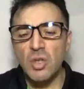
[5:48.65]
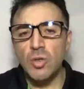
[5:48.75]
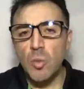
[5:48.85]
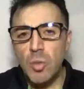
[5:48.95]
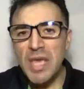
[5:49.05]

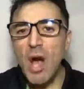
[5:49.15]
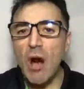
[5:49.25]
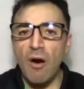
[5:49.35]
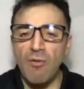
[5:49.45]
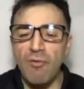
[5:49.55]
to be
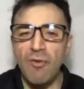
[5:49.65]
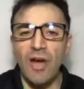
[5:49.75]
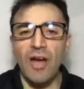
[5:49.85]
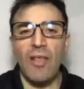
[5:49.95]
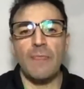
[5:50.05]
off
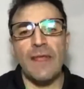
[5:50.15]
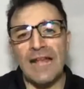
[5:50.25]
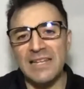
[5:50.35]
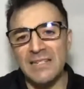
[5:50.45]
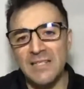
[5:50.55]

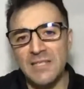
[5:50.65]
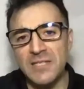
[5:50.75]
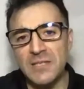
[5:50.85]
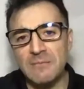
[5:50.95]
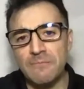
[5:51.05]
dialysis.